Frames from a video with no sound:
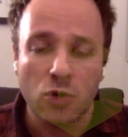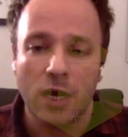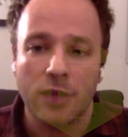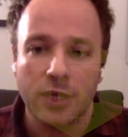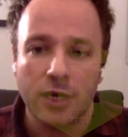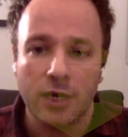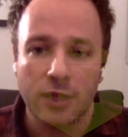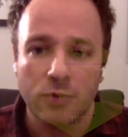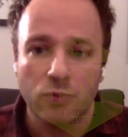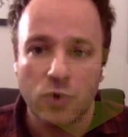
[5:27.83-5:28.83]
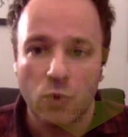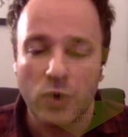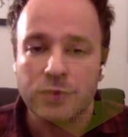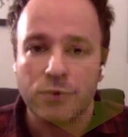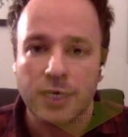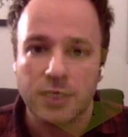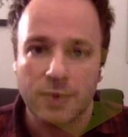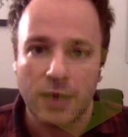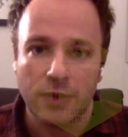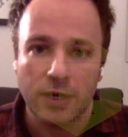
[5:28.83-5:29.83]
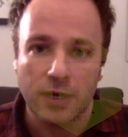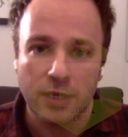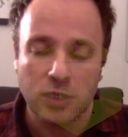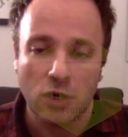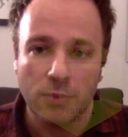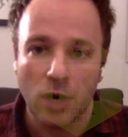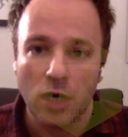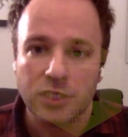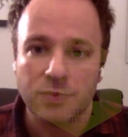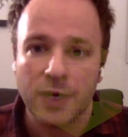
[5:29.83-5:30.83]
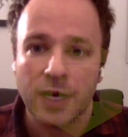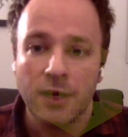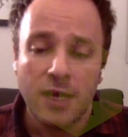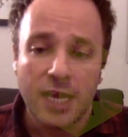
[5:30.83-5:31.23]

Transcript: We heard the whisperings about the Tottenham Hotspur